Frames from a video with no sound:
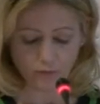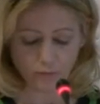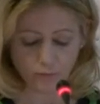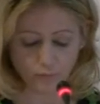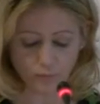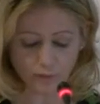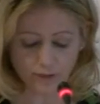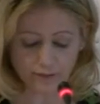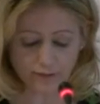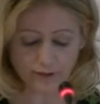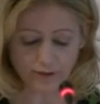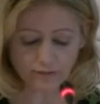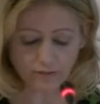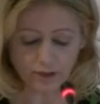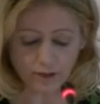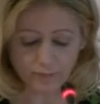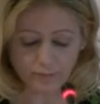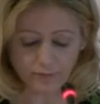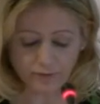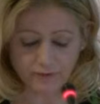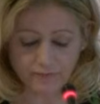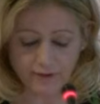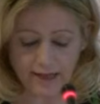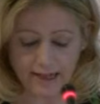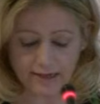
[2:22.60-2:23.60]
With the
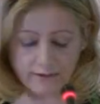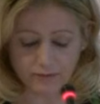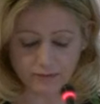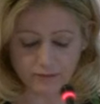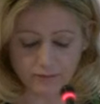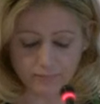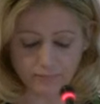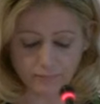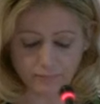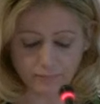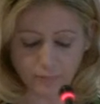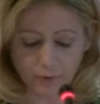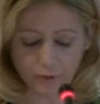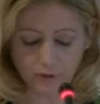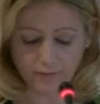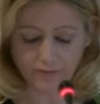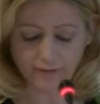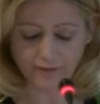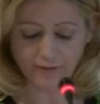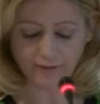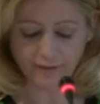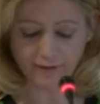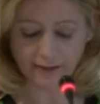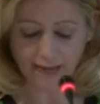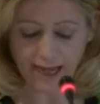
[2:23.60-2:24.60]
adoption of HELCOM
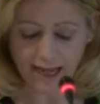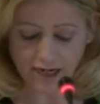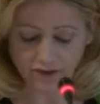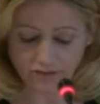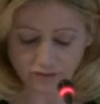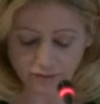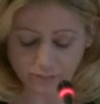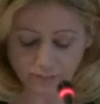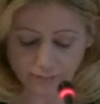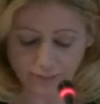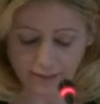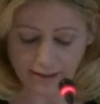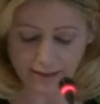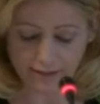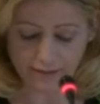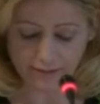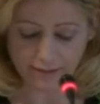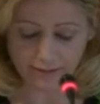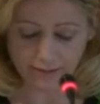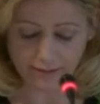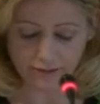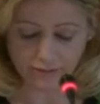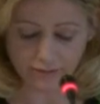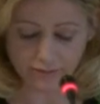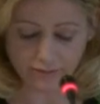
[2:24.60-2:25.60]
Baltic Sea Action
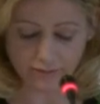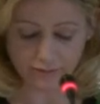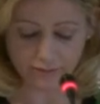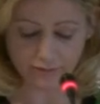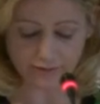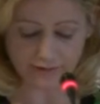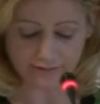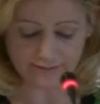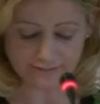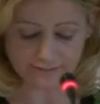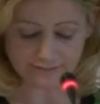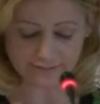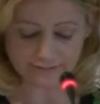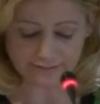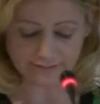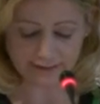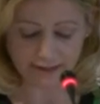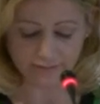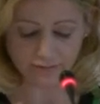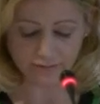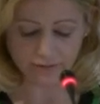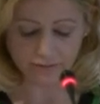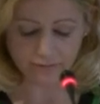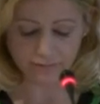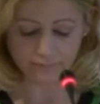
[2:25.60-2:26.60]
Plan in
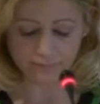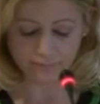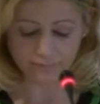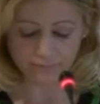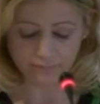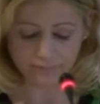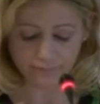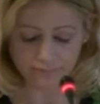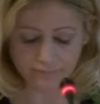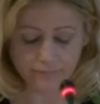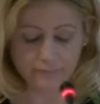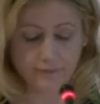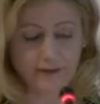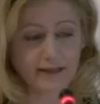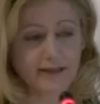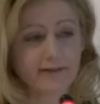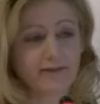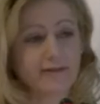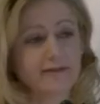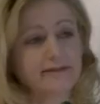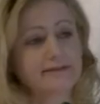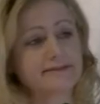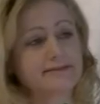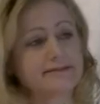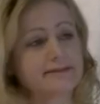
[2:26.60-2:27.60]
2007,
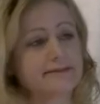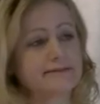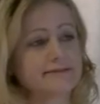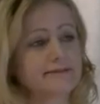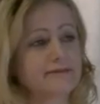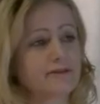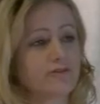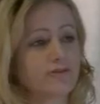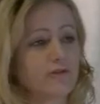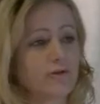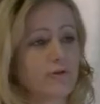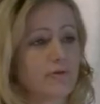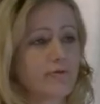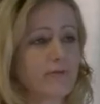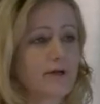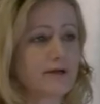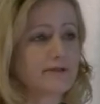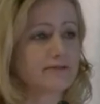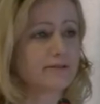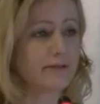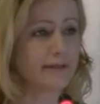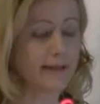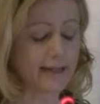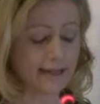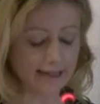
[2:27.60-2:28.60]
and since
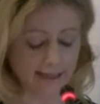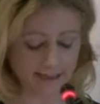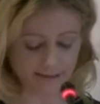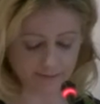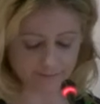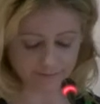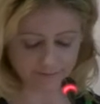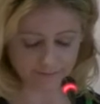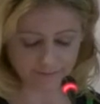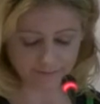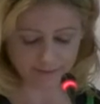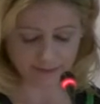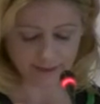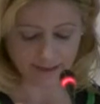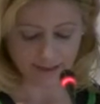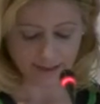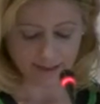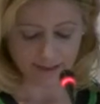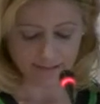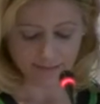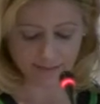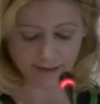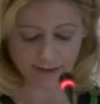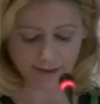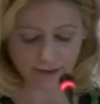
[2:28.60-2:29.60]
2008,
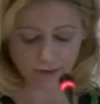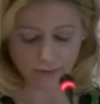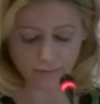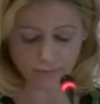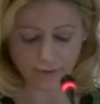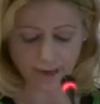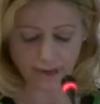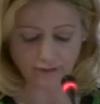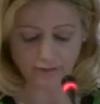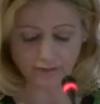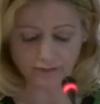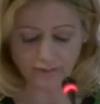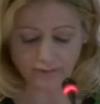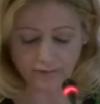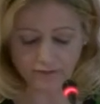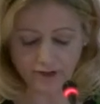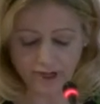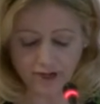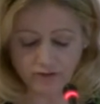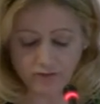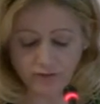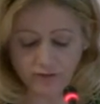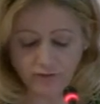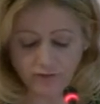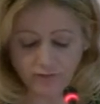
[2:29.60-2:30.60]
the EU Marine
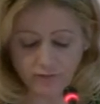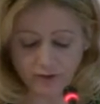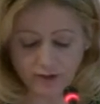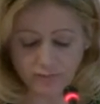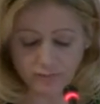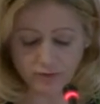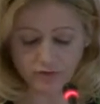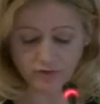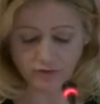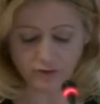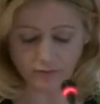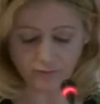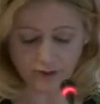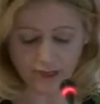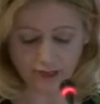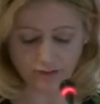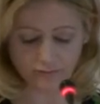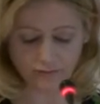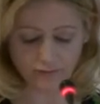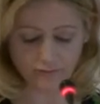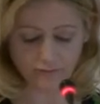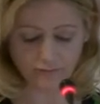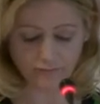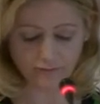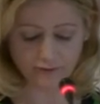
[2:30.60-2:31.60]
Strategy Framework
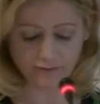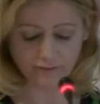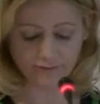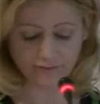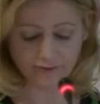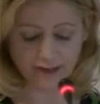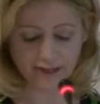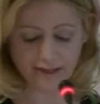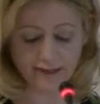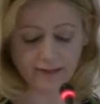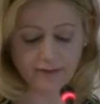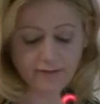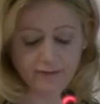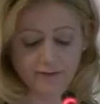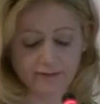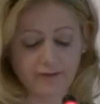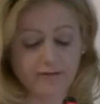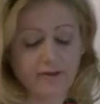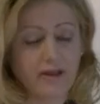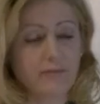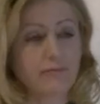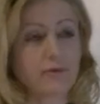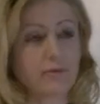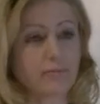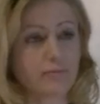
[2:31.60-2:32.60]
Directive is taking the
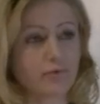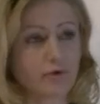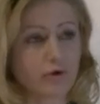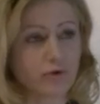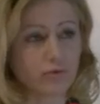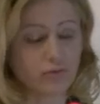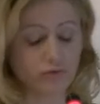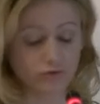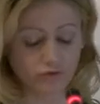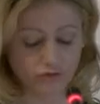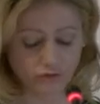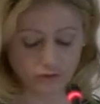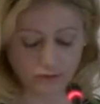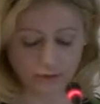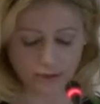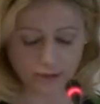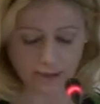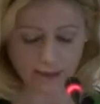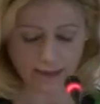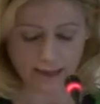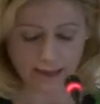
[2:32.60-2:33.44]
same approach,